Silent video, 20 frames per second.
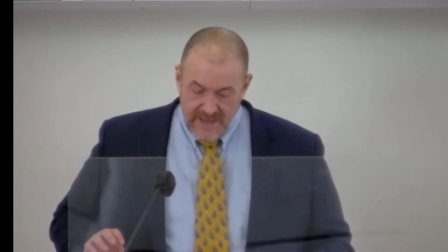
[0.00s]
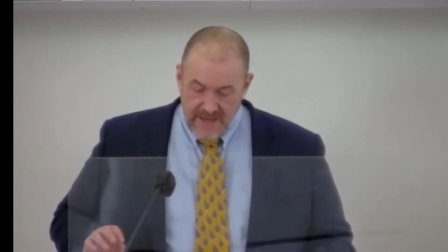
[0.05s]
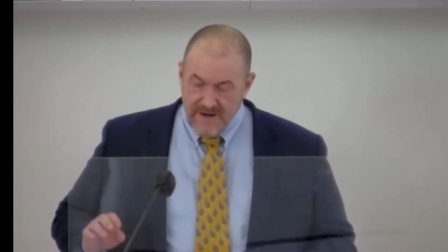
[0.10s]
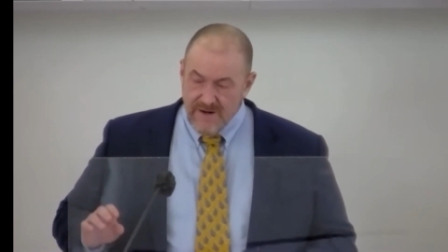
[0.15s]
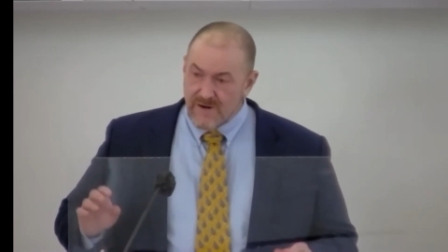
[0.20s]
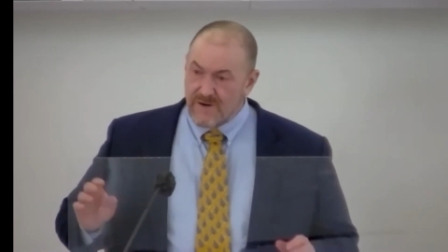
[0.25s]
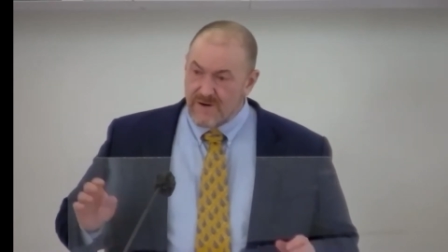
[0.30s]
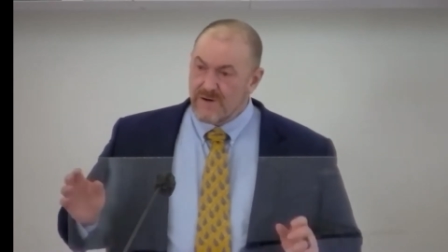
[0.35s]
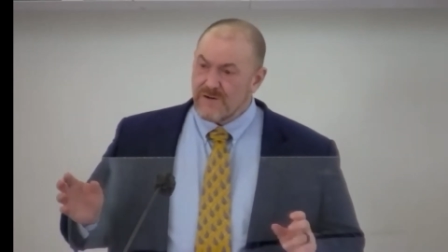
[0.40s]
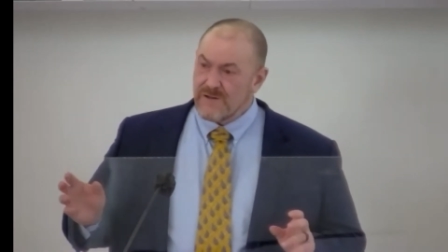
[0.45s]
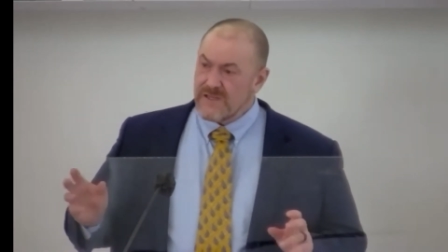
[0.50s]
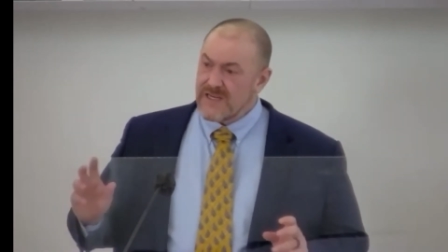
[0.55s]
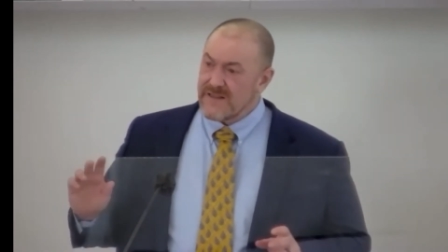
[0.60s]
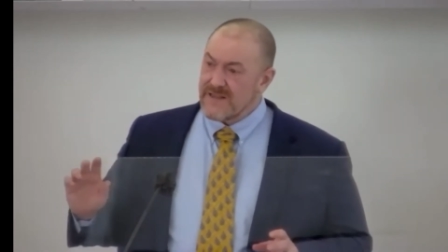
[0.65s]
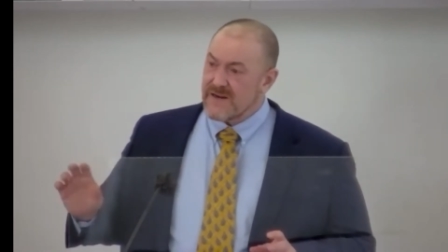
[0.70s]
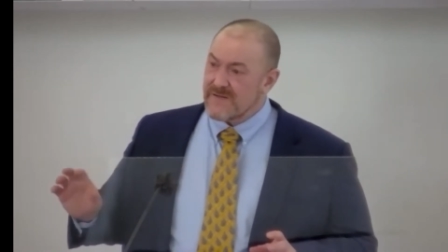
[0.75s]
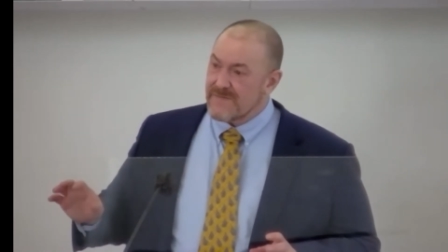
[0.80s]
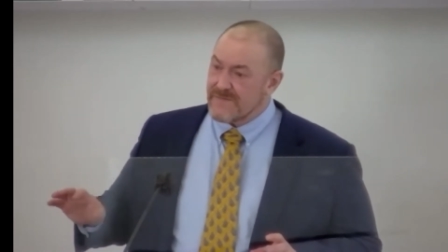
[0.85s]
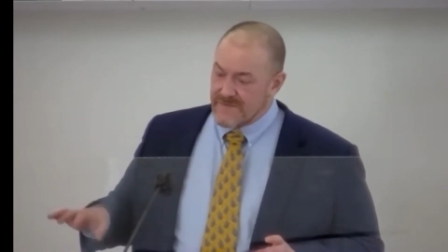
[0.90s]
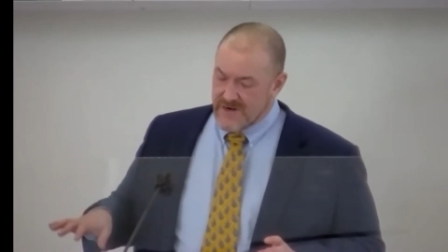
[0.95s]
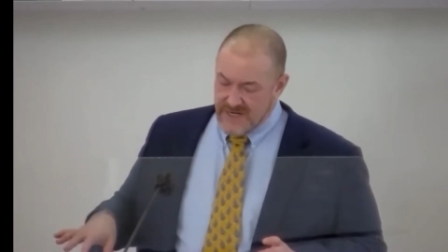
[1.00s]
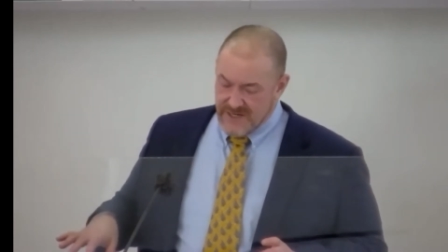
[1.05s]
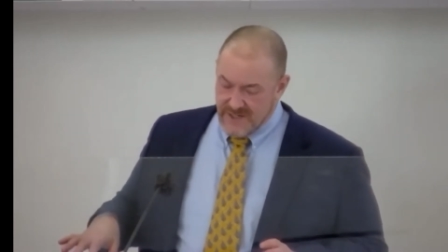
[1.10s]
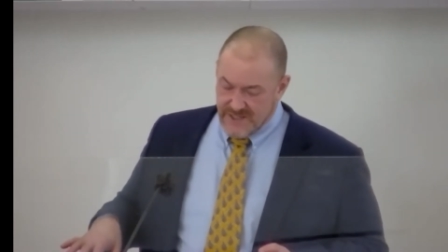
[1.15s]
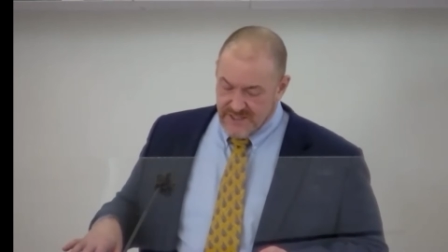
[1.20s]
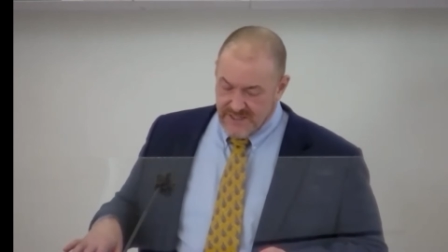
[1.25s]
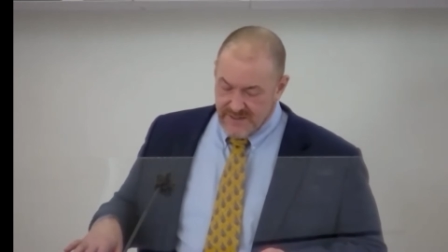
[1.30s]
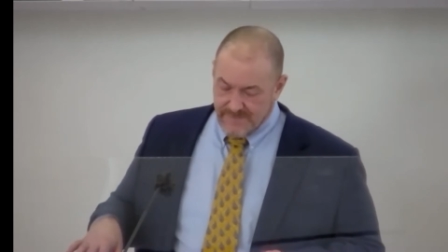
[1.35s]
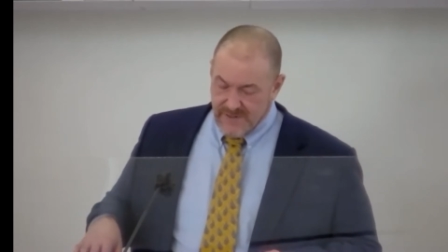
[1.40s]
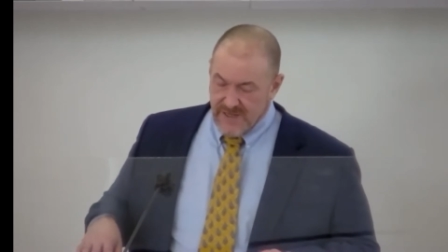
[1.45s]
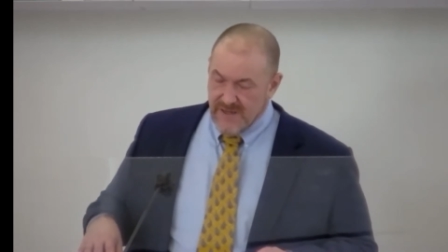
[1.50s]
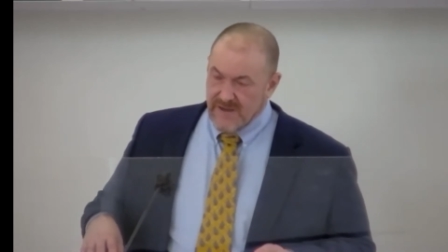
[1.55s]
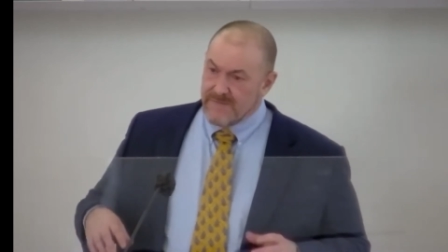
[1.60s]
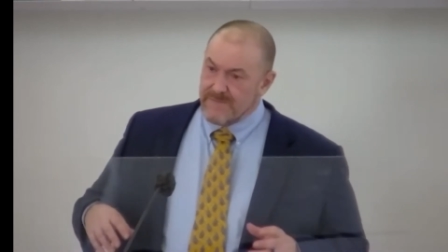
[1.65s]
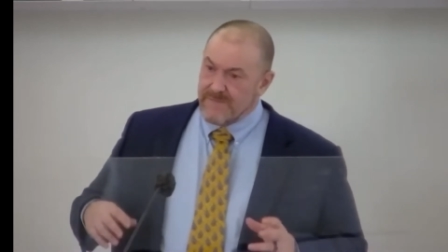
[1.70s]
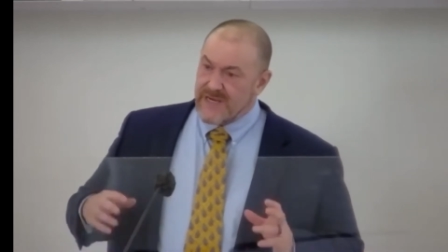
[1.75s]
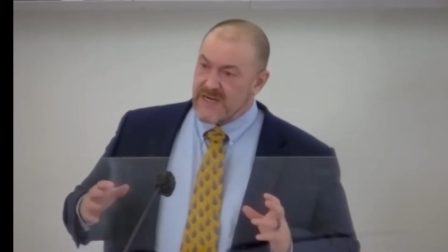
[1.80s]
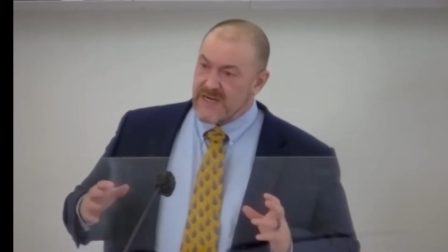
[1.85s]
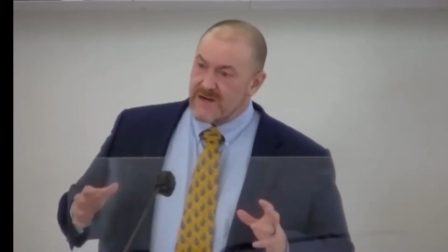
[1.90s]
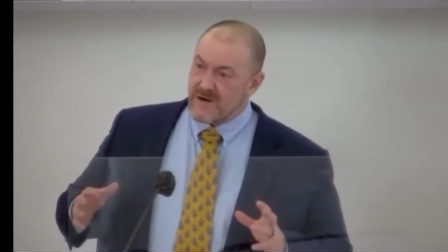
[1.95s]
And early in their
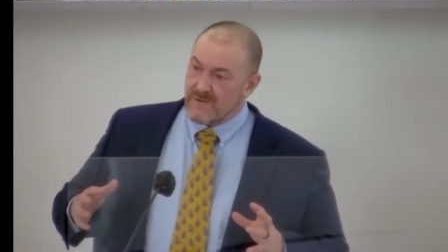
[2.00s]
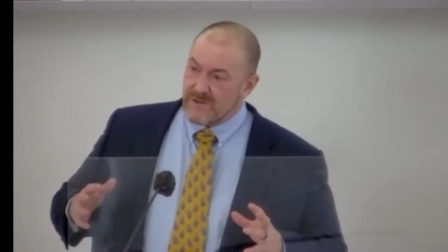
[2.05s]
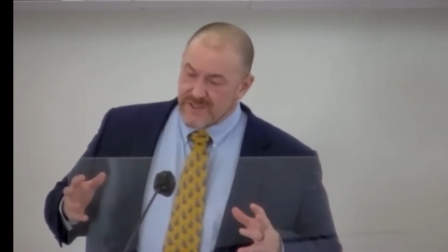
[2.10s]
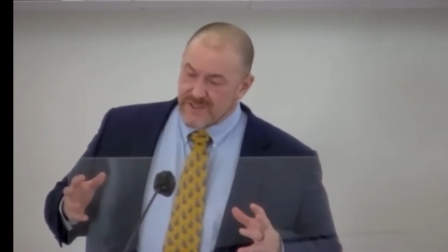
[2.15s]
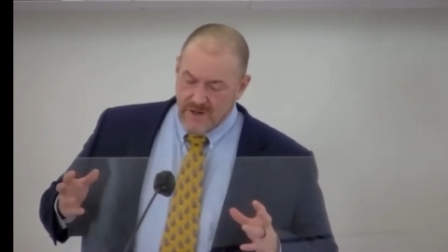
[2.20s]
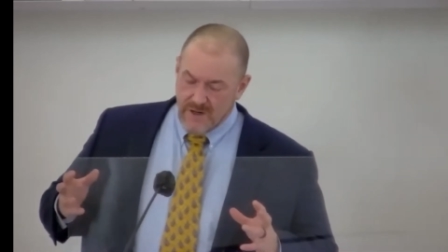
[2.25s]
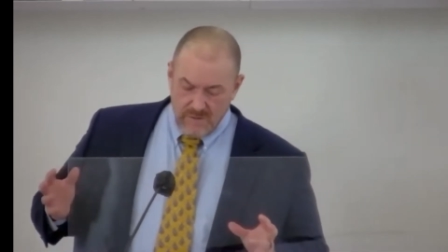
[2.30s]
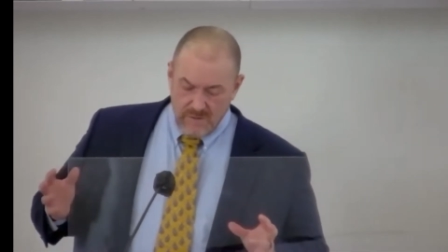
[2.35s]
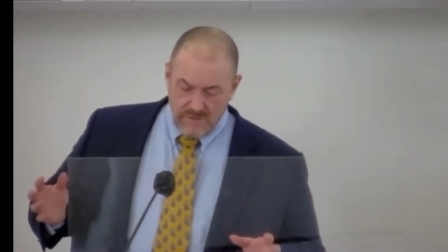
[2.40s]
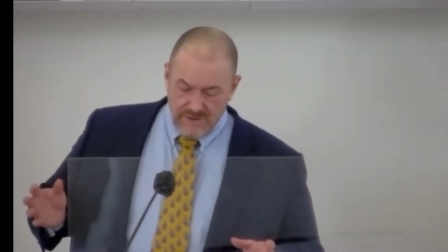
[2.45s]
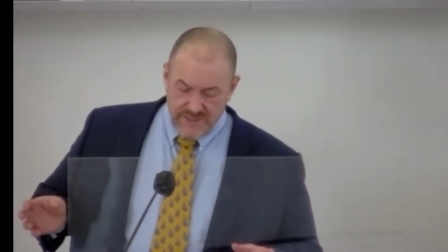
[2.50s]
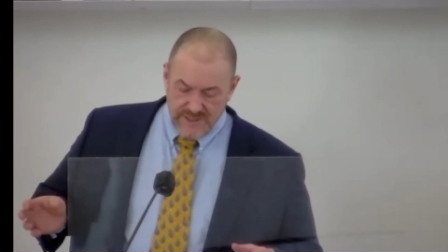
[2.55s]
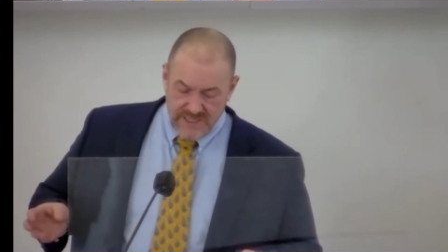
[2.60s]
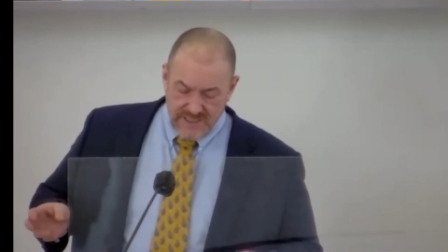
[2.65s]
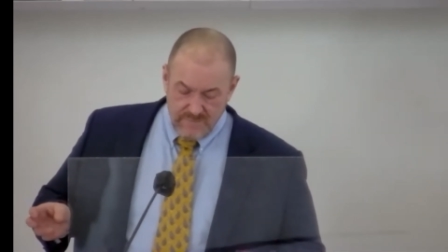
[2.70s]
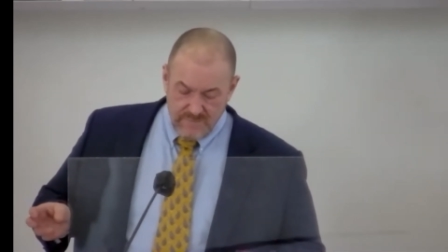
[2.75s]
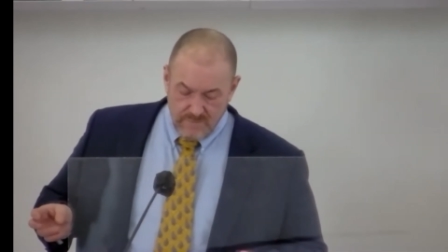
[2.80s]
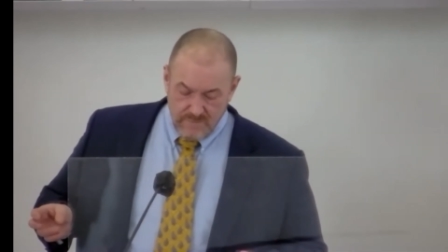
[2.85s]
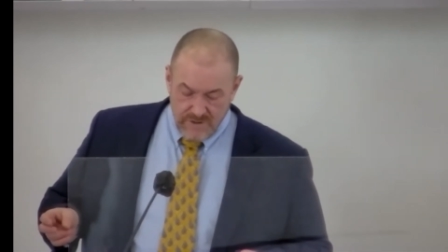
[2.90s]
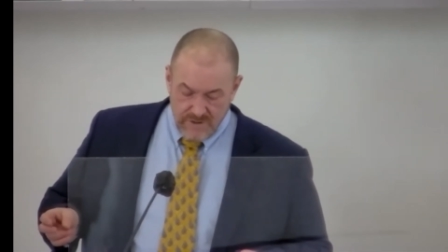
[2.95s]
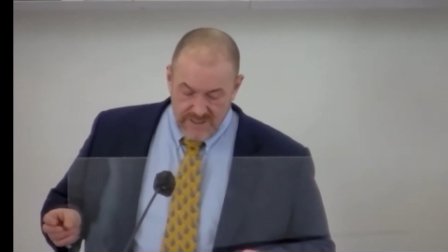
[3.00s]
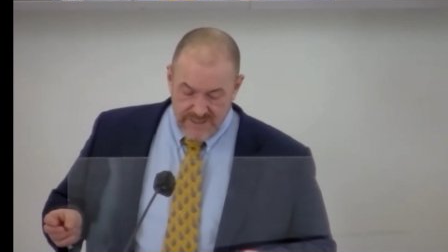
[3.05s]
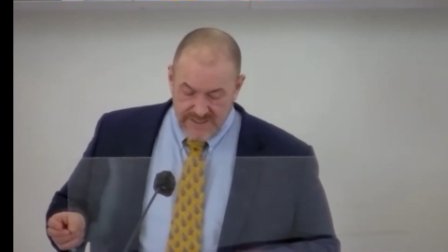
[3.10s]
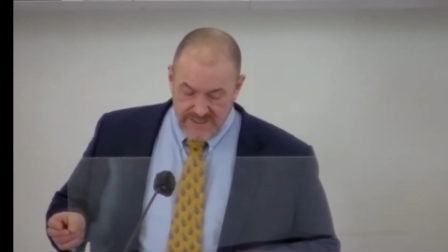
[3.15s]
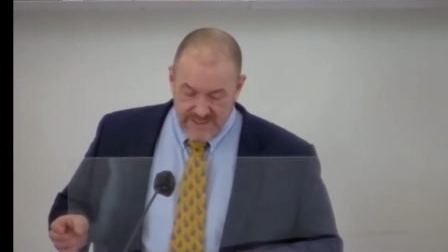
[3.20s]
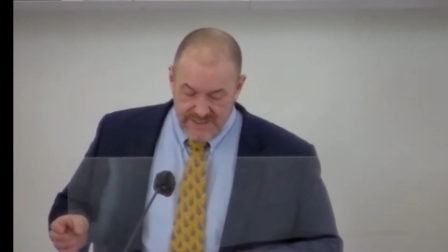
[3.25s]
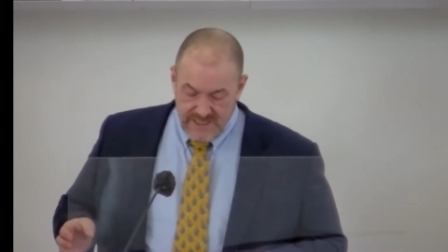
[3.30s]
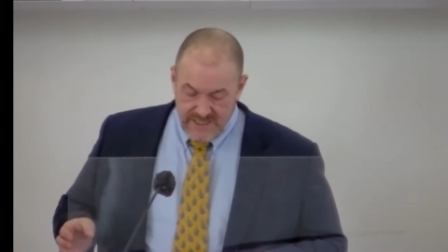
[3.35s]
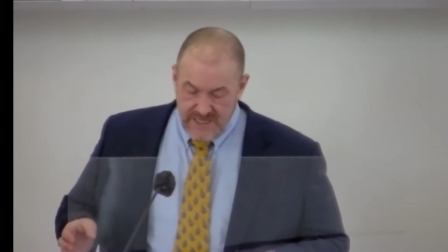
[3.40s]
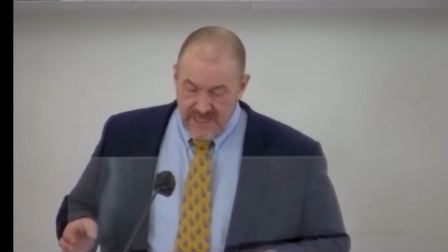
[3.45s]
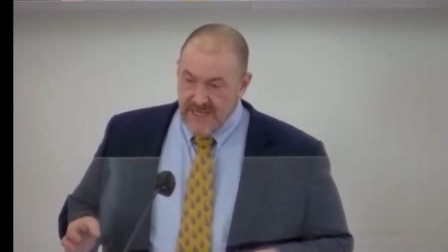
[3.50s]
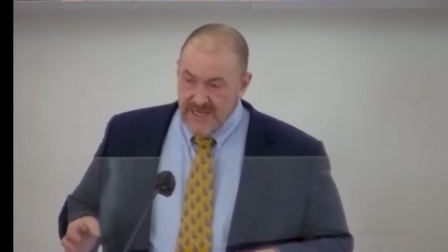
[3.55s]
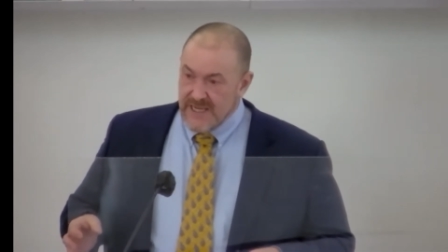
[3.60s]
friendship, Biko is hosting Woods